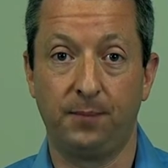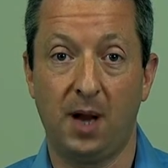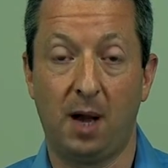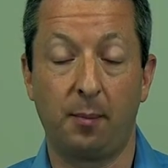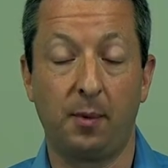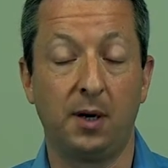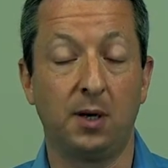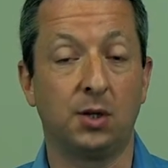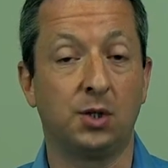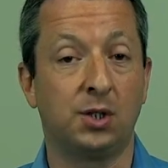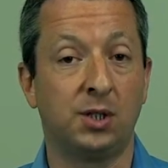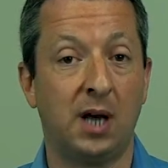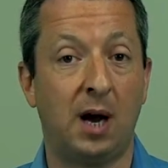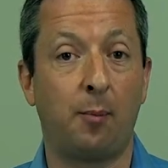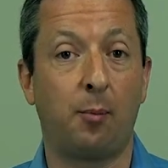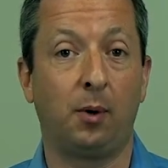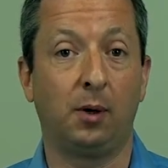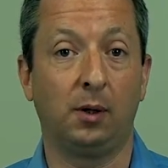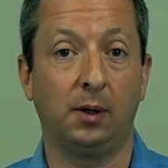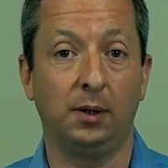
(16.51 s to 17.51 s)
I'm going to
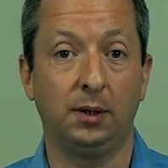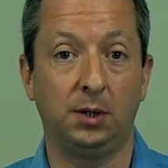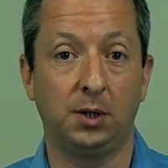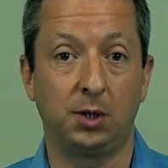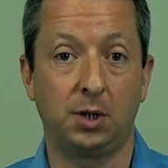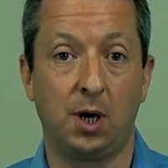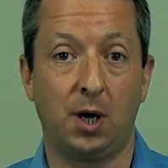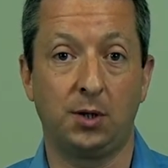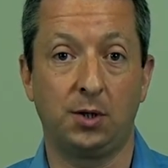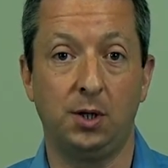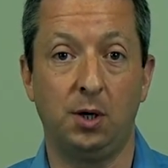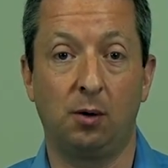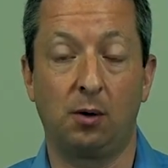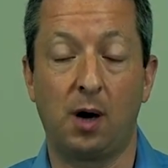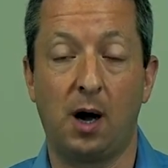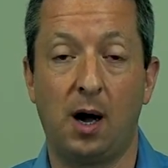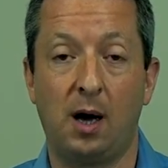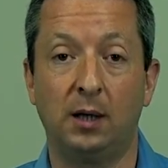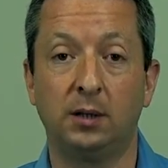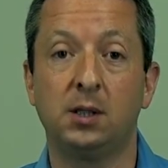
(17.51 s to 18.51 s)
separately discuss no
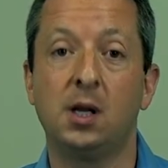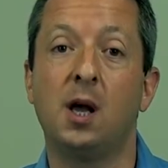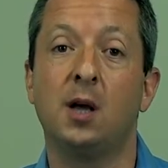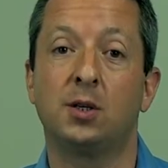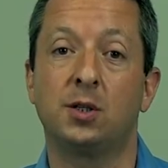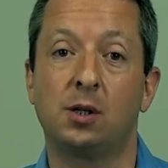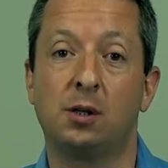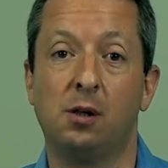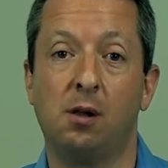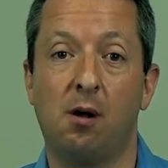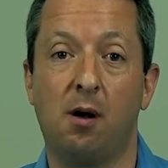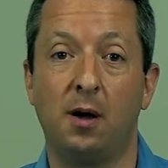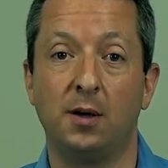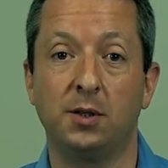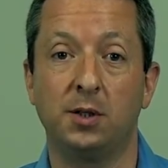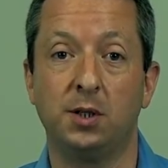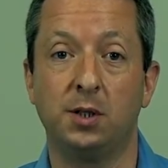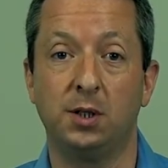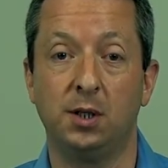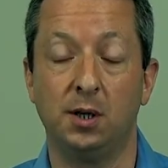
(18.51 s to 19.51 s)
contest
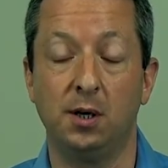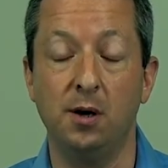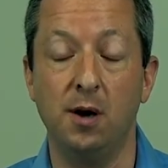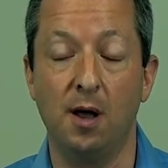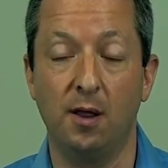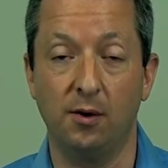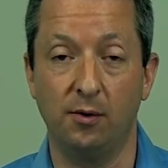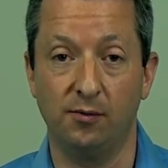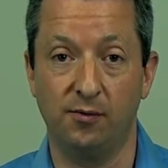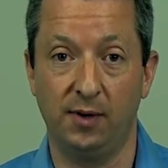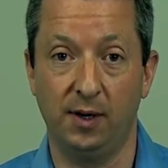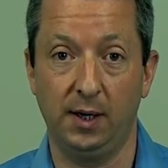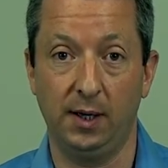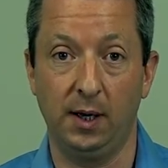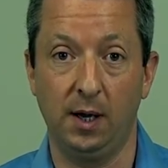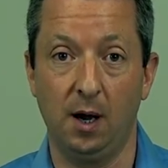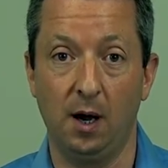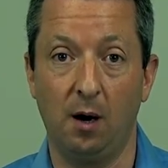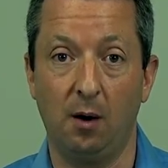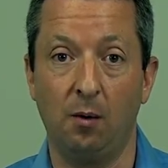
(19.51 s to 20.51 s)
clauses in another
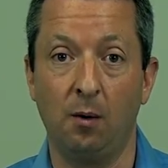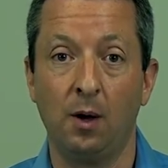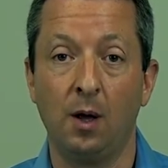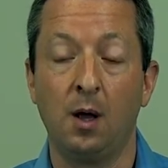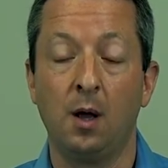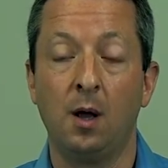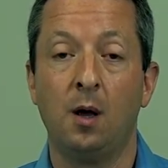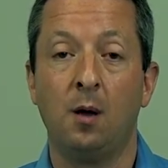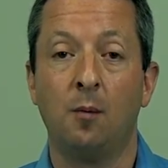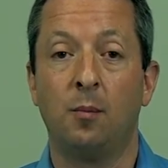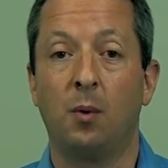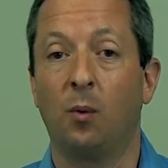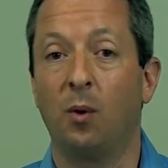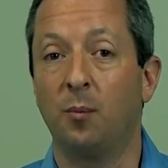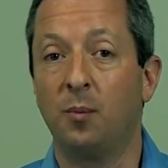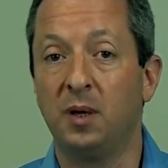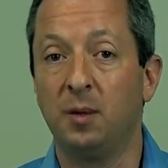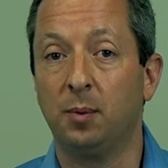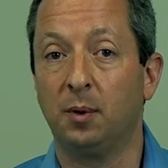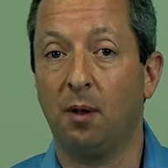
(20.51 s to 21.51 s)
video, but
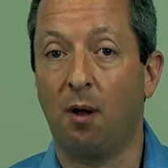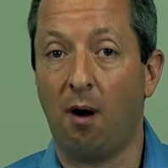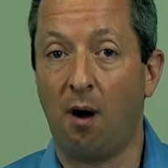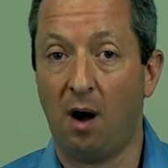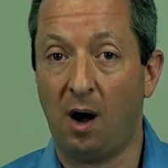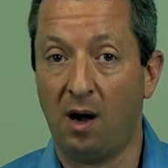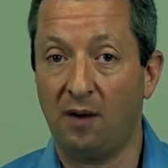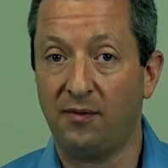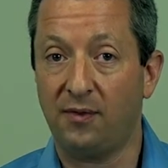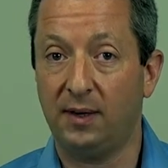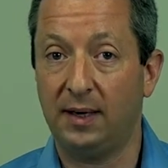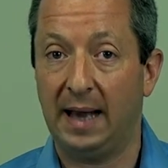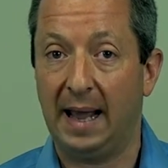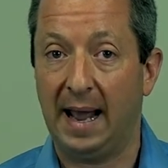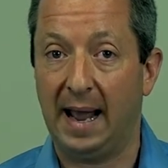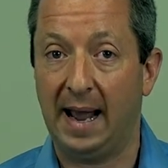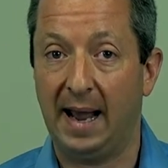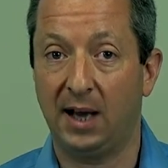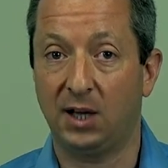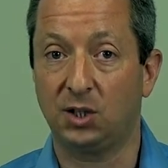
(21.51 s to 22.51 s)
what people often
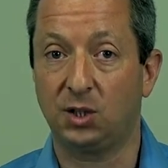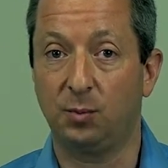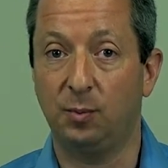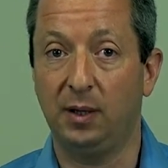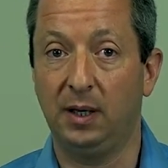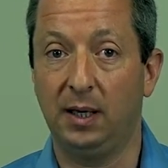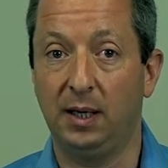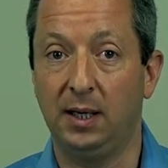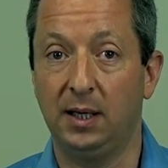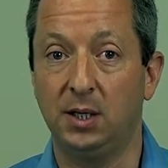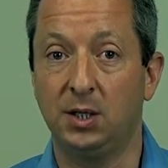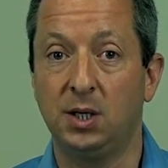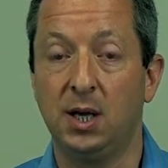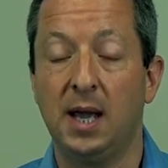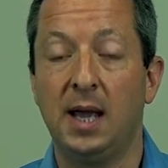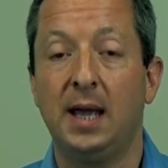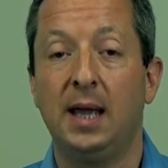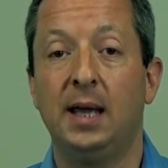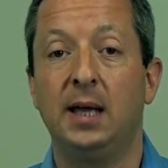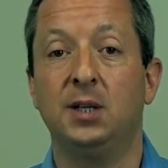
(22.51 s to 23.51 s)
ask me is,
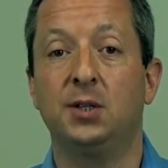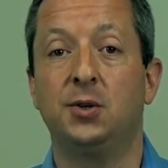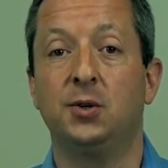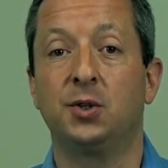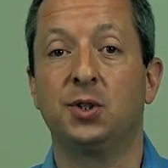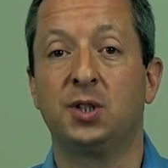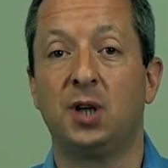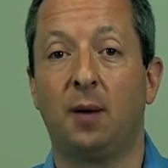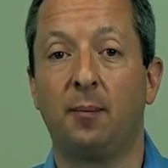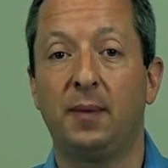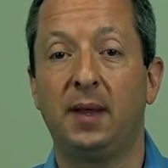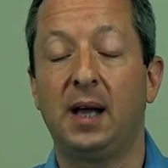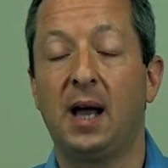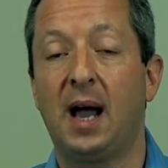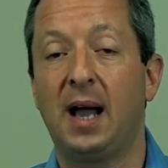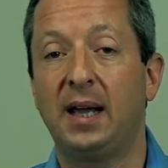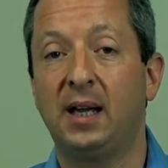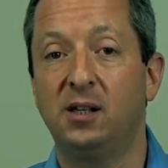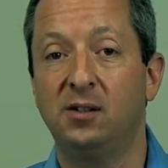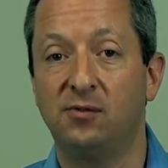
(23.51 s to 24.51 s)
is there something
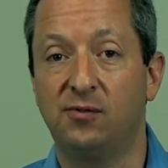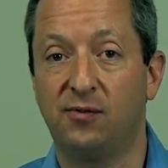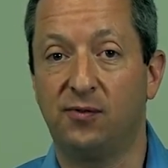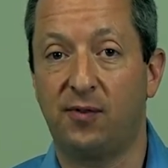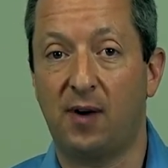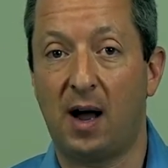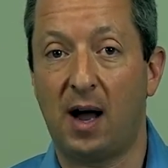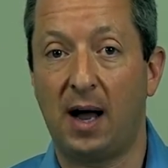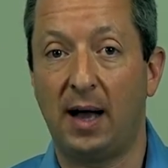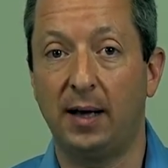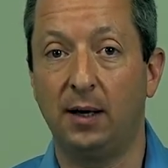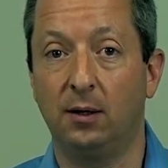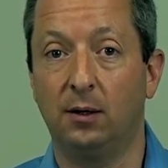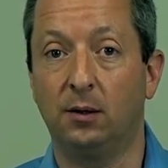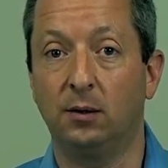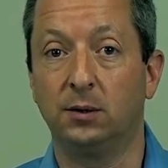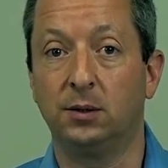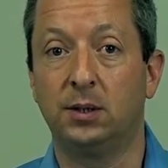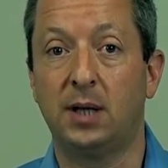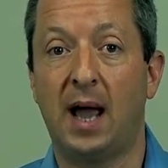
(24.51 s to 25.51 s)
I can
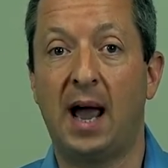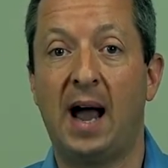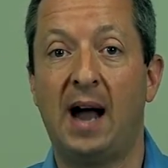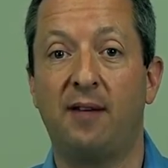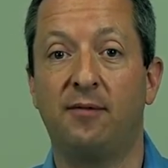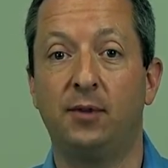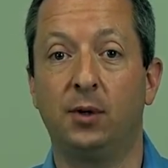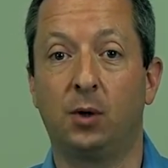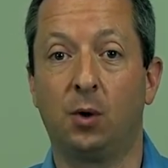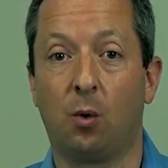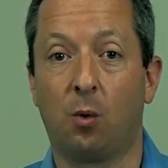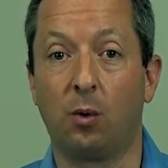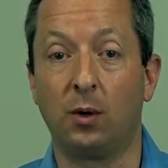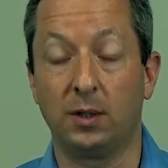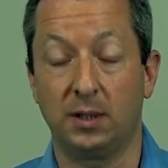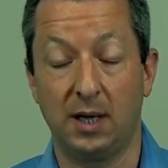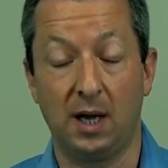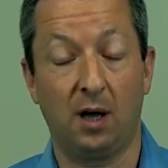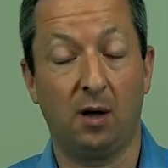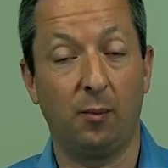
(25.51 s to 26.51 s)
file to have the
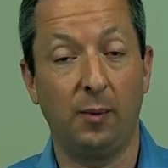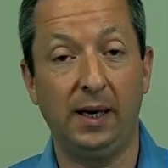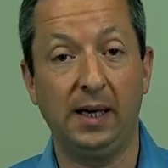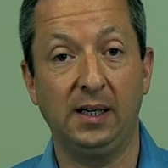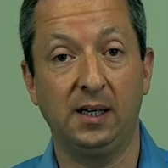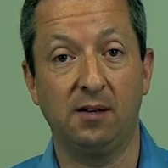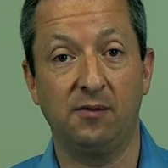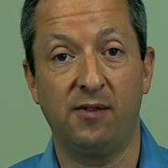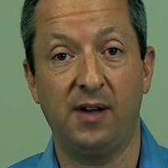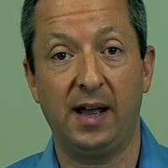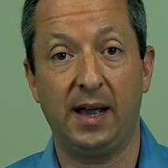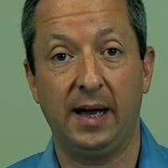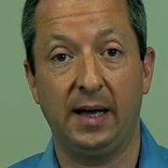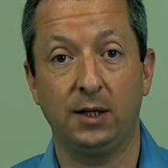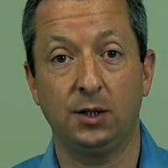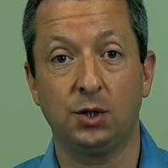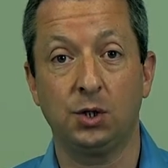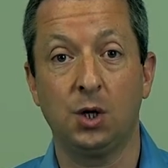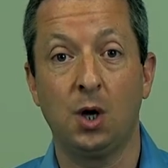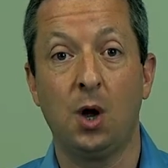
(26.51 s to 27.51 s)
court tell me in
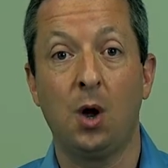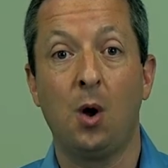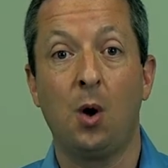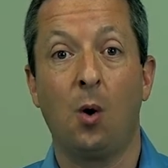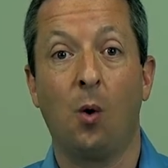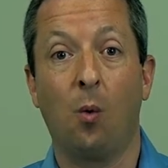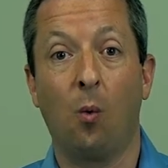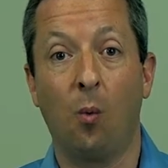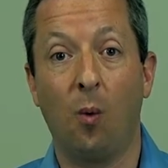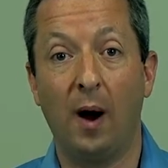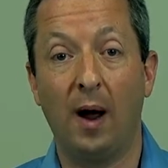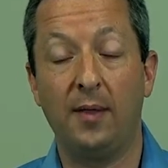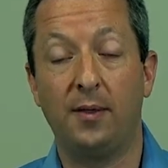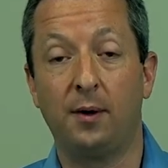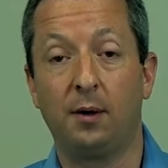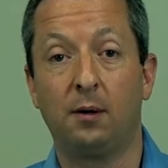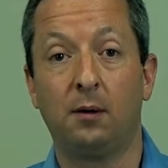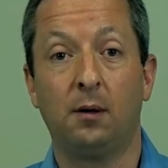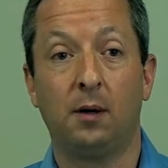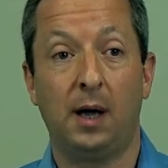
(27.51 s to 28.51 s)
advance
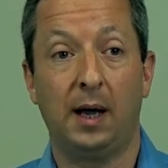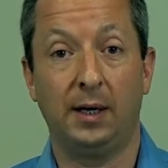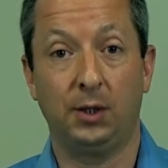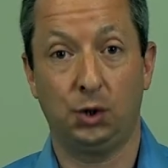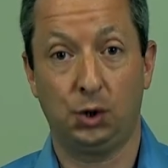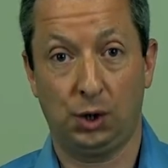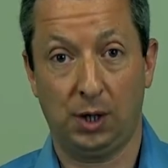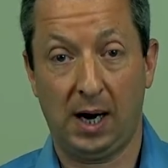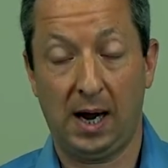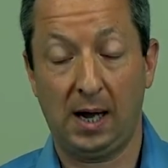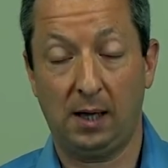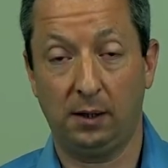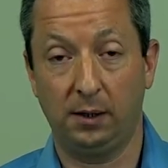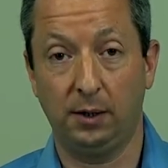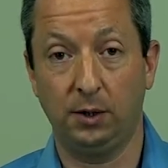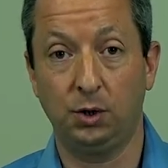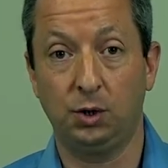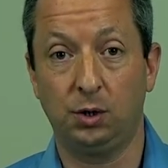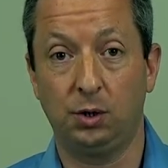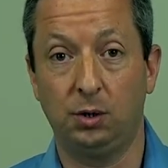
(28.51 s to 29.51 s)
whether a
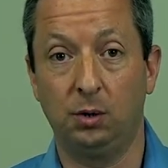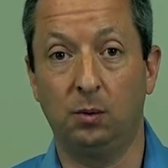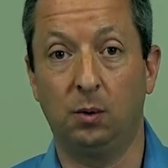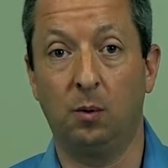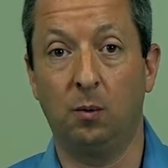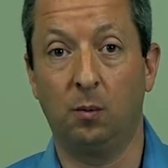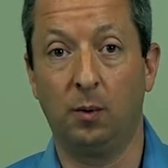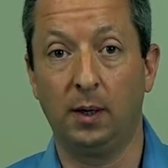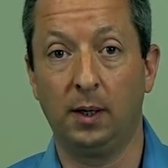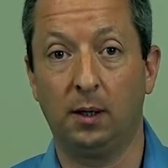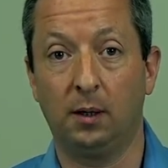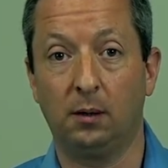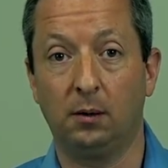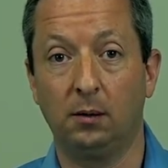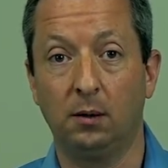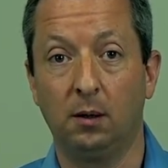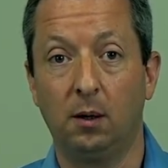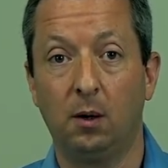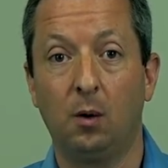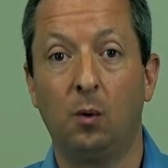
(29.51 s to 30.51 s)
challenge to a
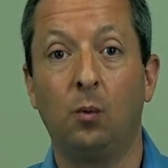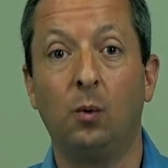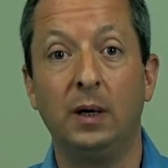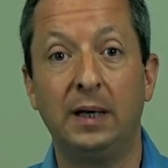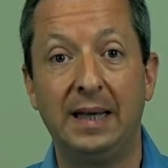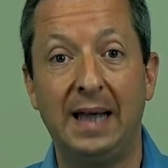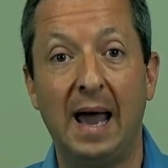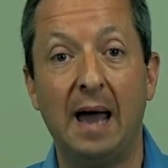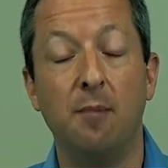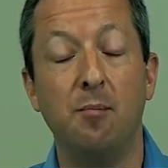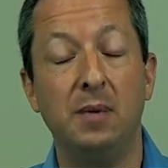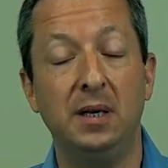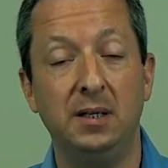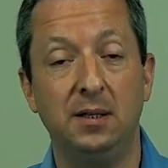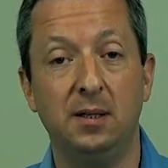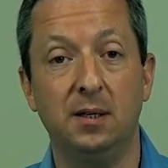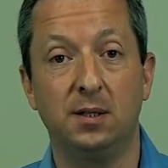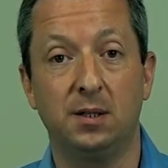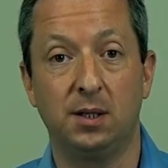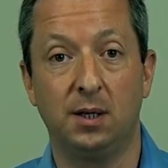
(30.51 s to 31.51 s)
will would get me
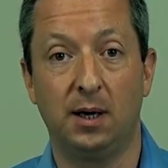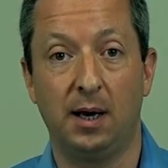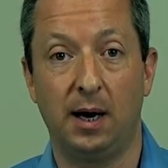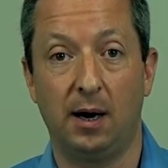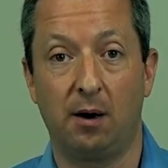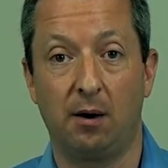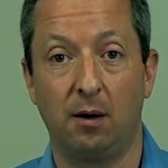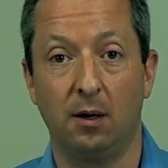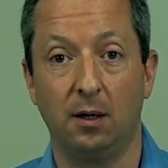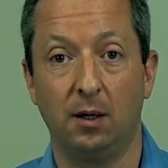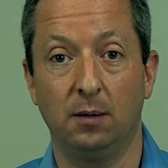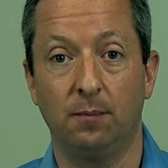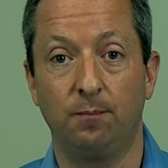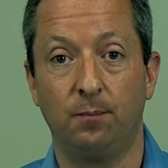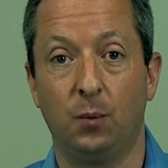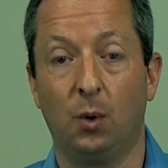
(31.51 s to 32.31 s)
disinherited?